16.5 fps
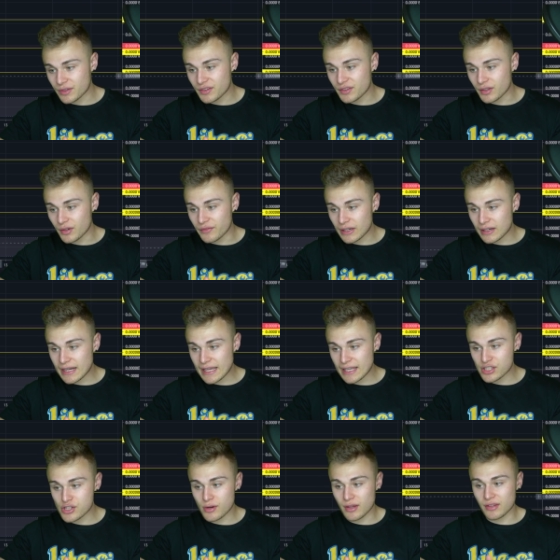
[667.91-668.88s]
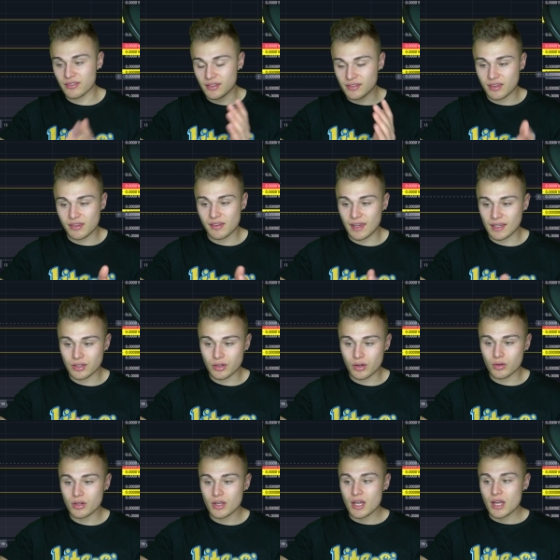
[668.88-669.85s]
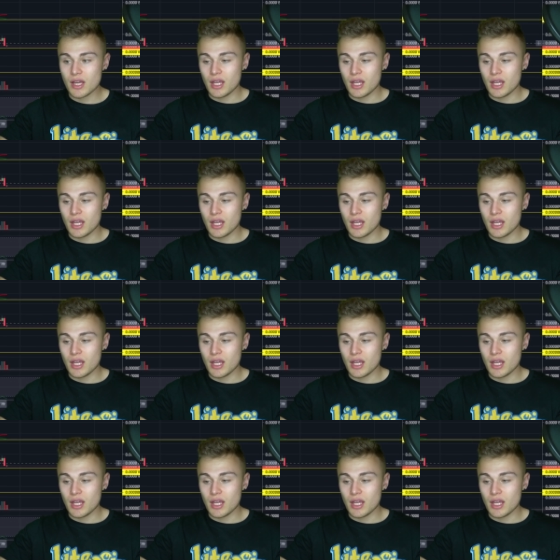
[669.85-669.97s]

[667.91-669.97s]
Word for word: So very interesting to take note.